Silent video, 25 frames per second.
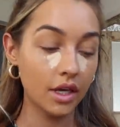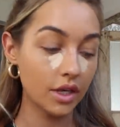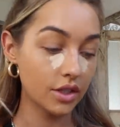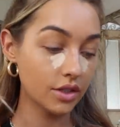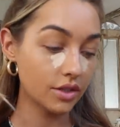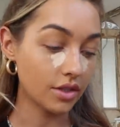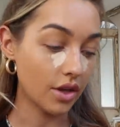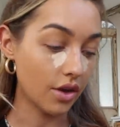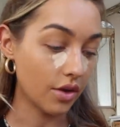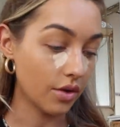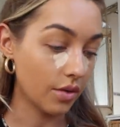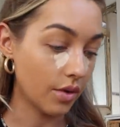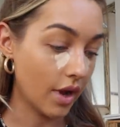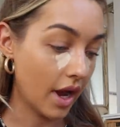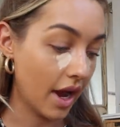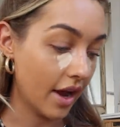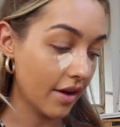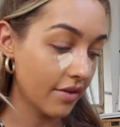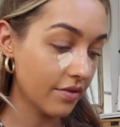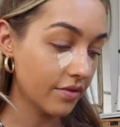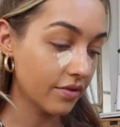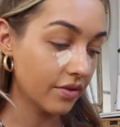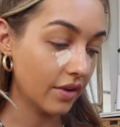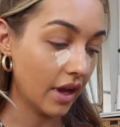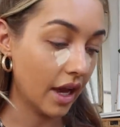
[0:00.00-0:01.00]
So I
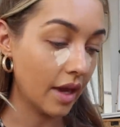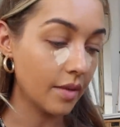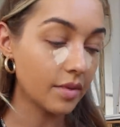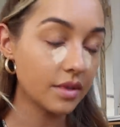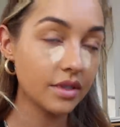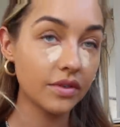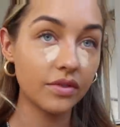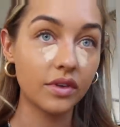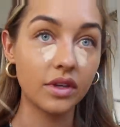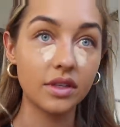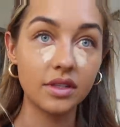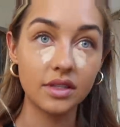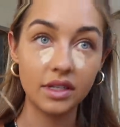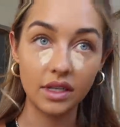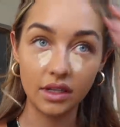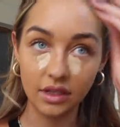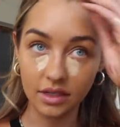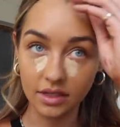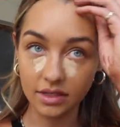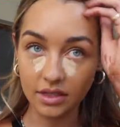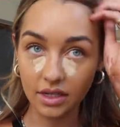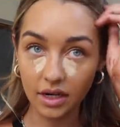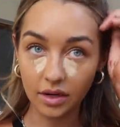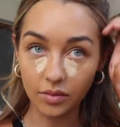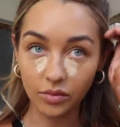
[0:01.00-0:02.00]
have heaps of
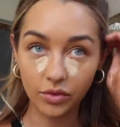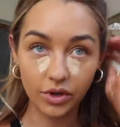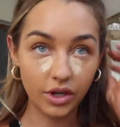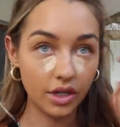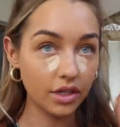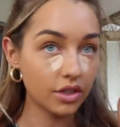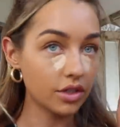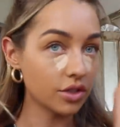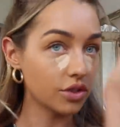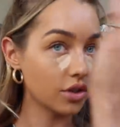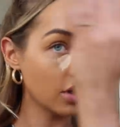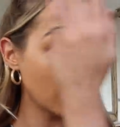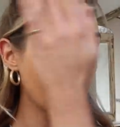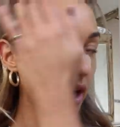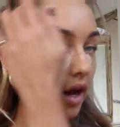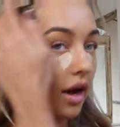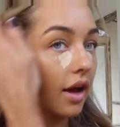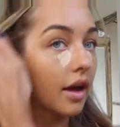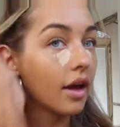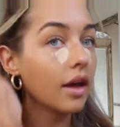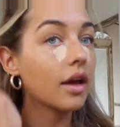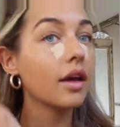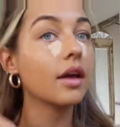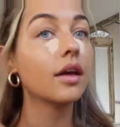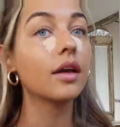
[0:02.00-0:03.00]
concealers that I'm wanting to
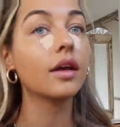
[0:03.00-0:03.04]
try.